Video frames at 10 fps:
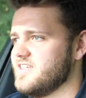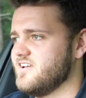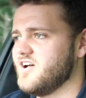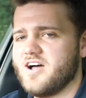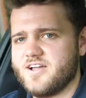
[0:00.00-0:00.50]

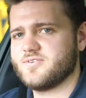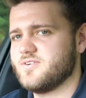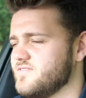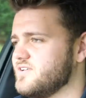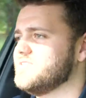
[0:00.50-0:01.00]
than
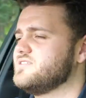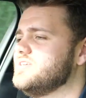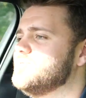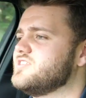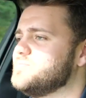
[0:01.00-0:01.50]
either of those
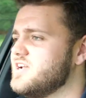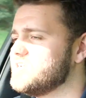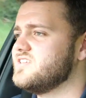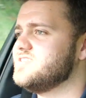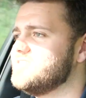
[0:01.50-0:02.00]
two,
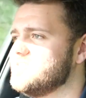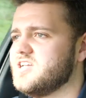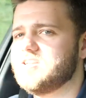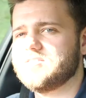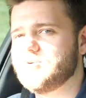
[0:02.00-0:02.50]
especially since you're
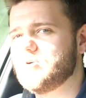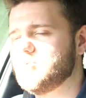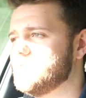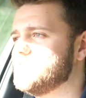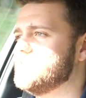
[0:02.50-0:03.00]
getting the
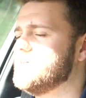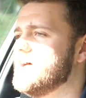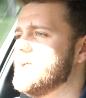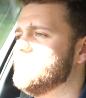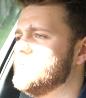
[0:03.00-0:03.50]
all-wheel
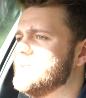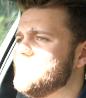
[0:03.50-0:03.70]
drive,